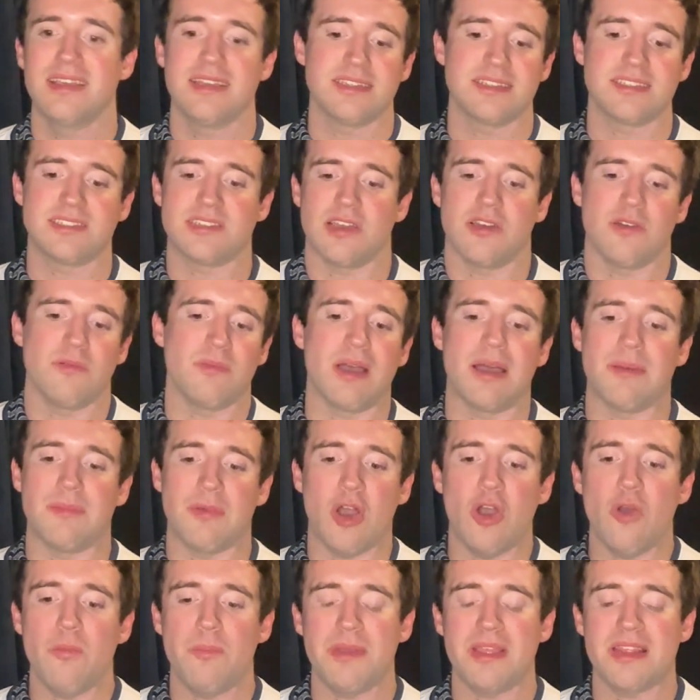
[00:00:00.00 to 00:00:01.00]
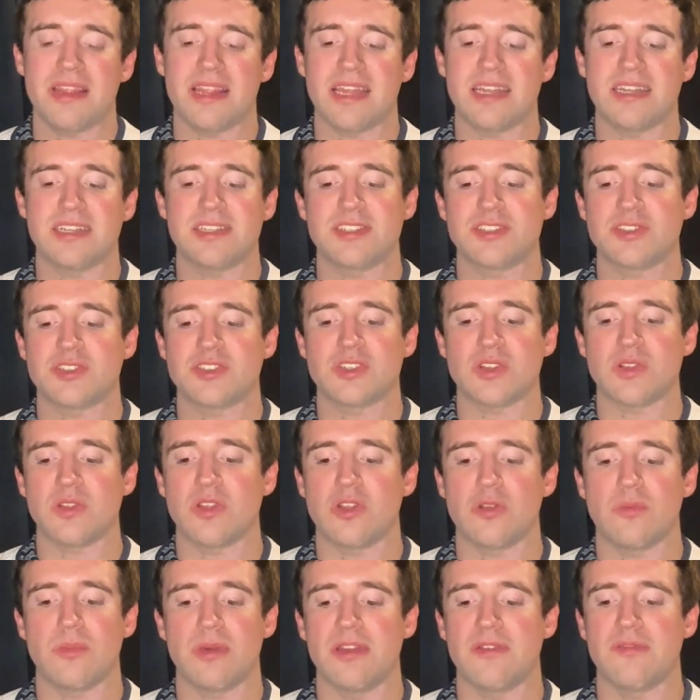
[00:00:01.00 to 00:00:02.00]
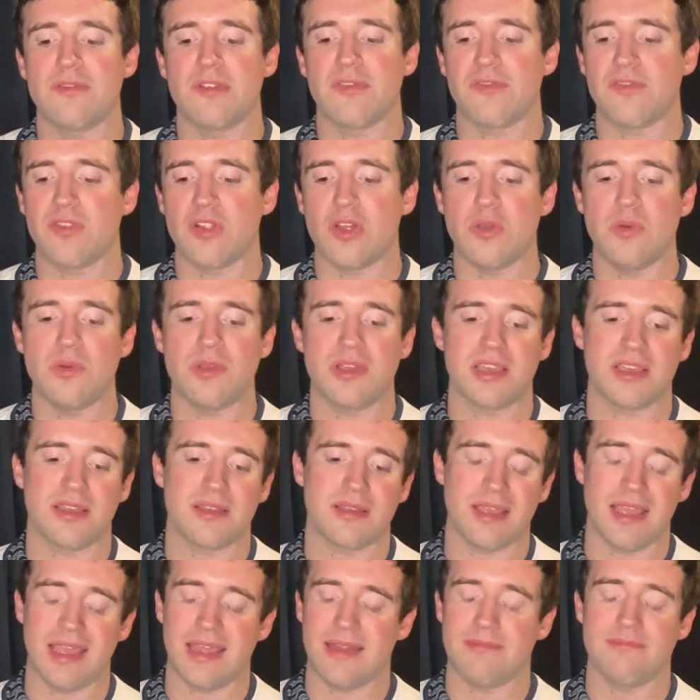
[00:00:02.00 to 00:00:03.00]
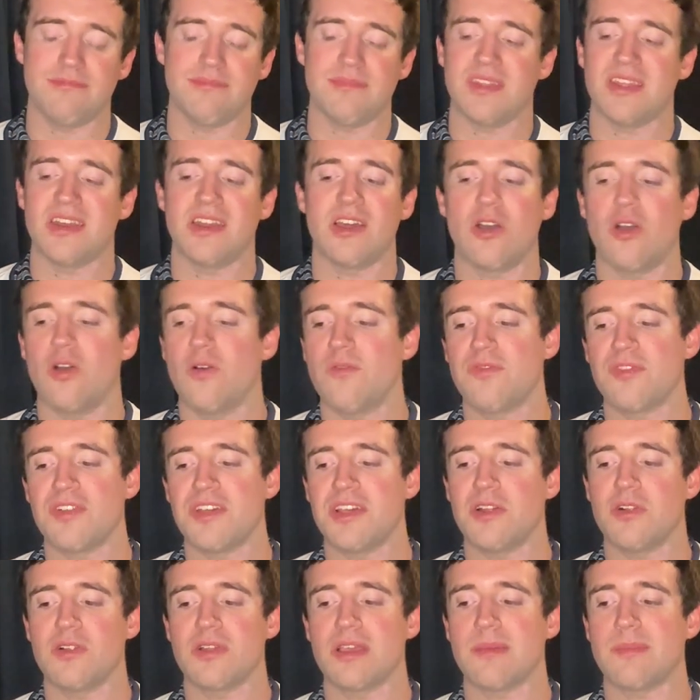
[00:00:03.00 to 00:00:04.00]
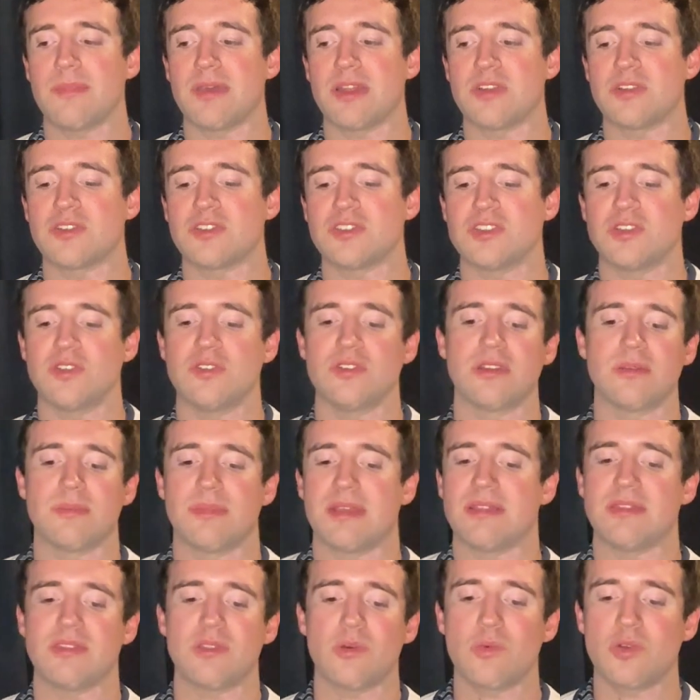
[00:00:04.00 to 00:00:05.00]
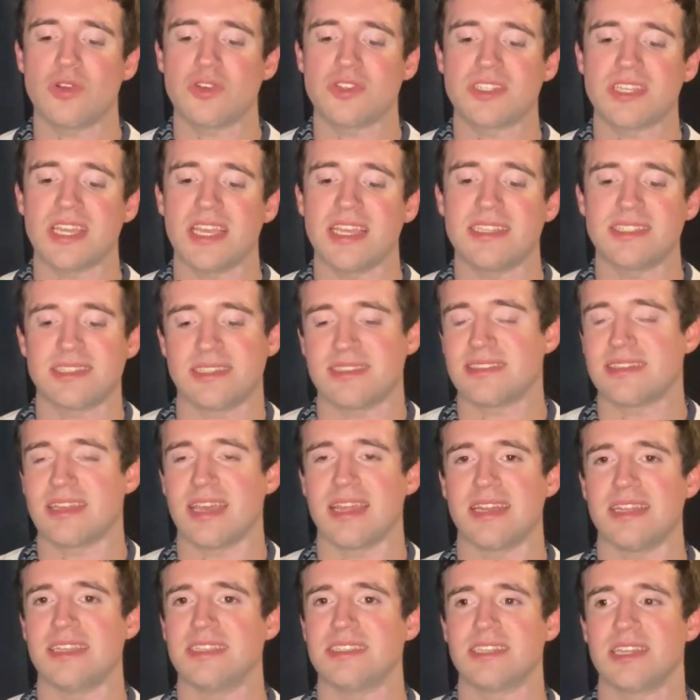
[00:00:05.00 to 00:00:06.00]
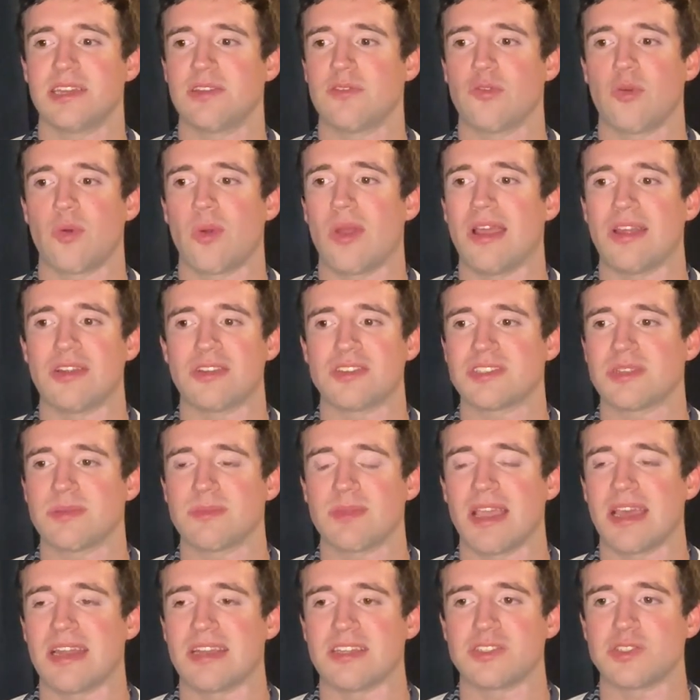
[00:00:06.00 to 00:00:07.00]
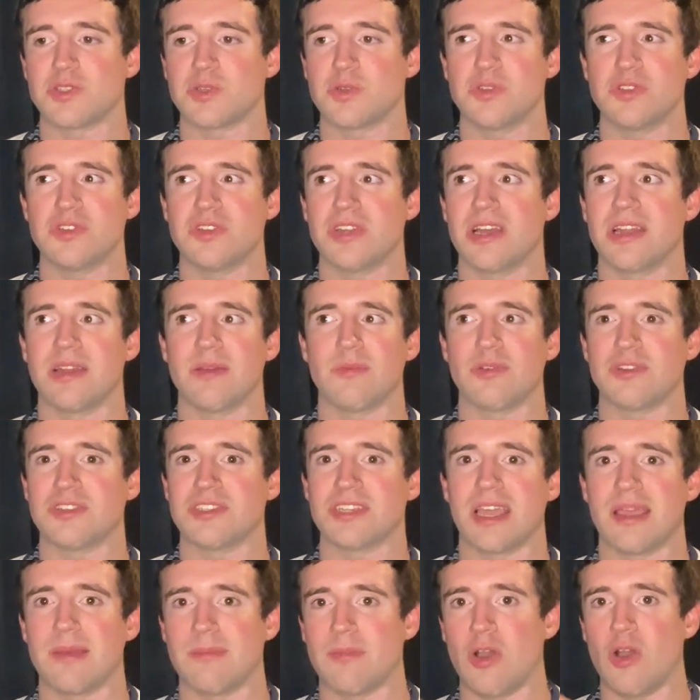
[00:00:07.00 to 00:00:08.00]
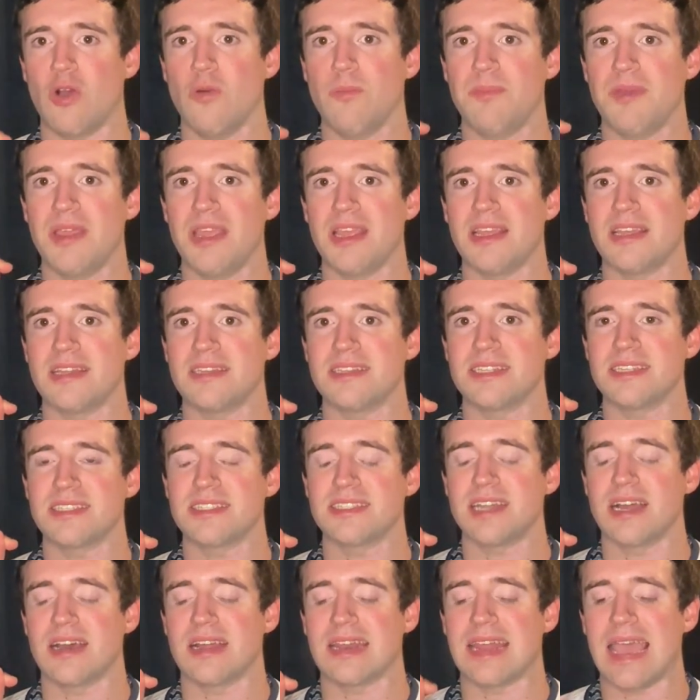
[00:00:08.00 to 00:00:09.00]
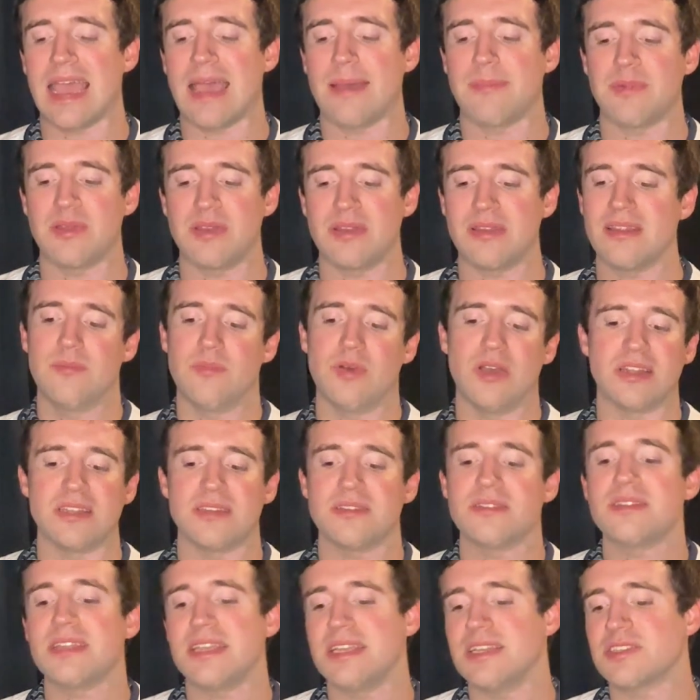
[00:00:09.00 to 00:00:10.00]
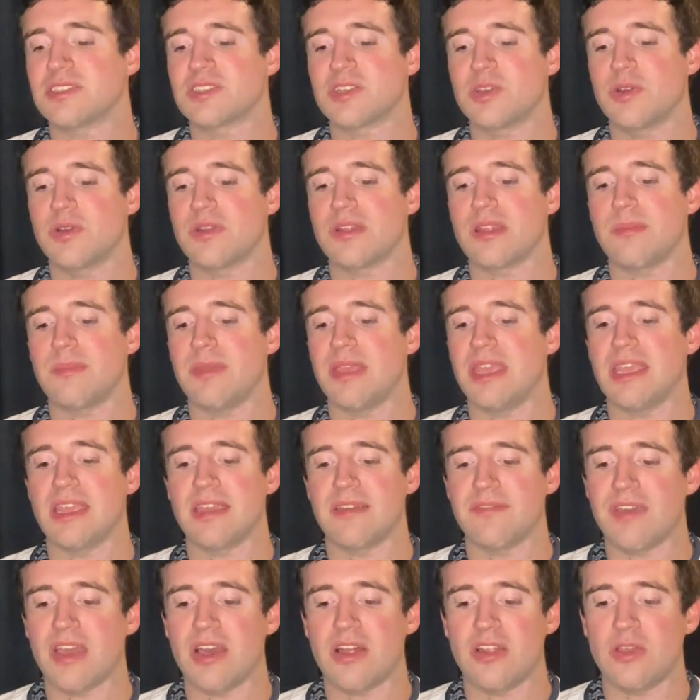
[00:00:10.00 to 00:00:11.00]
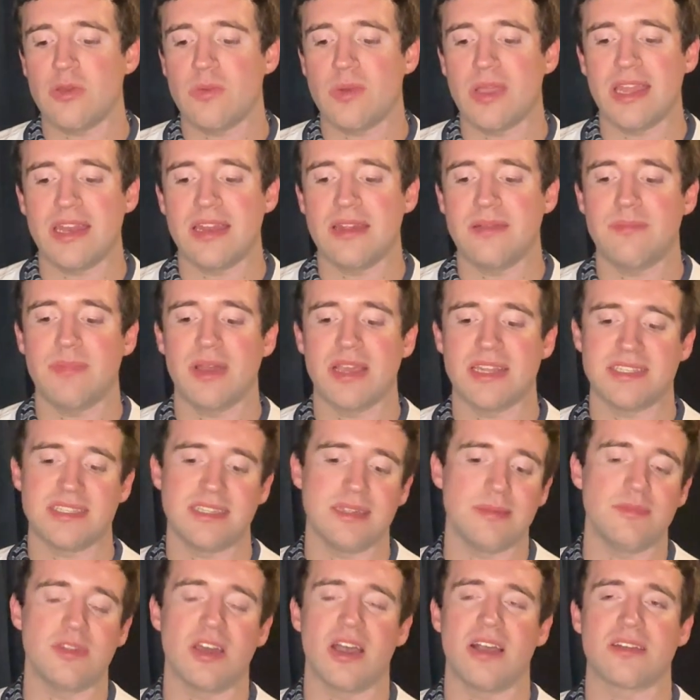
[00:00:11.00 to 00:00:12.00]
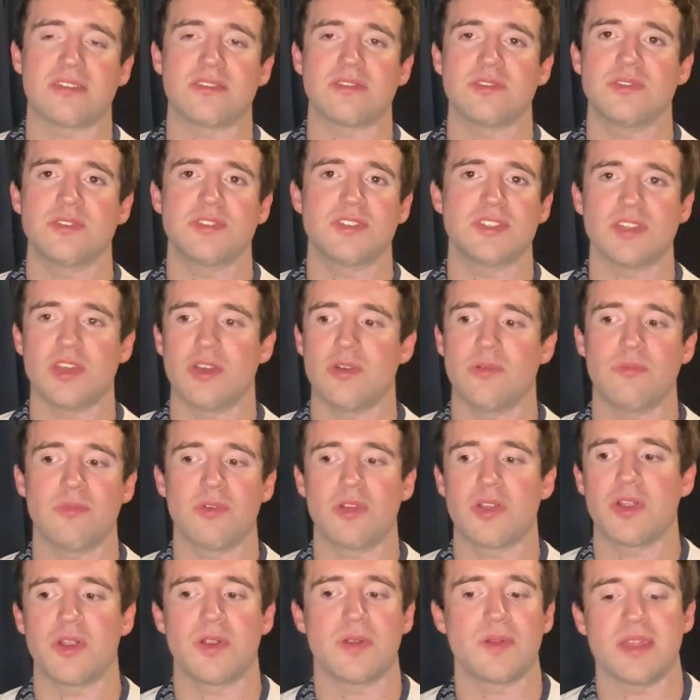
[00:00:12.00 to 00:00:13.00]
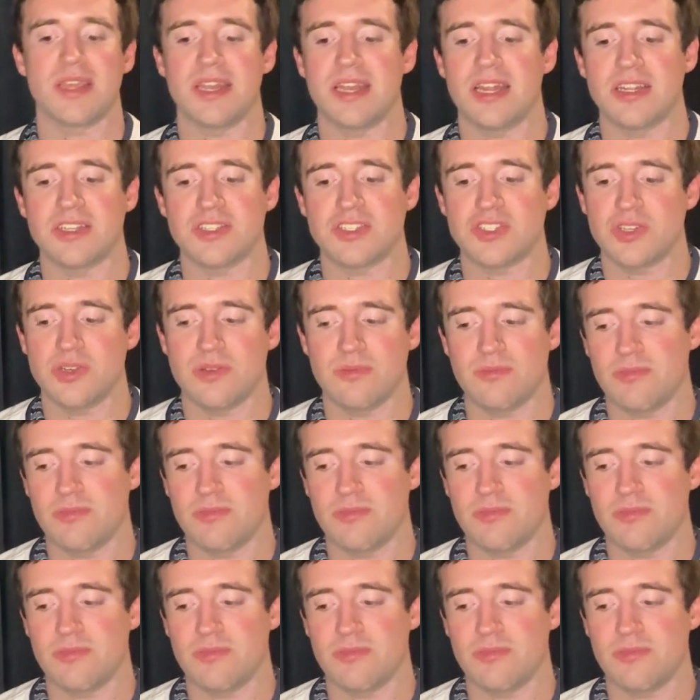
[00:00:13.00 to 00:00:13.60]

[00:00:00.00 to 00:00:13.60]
So I'm hoping that it's just a little bit of a fluke and, hopefully he'll get better soon. The worst case is that he's going to require some kind of surgery on it, which I am hoping it does not happen, but he is currently being evaluated by team doctors, so we're currently not sure.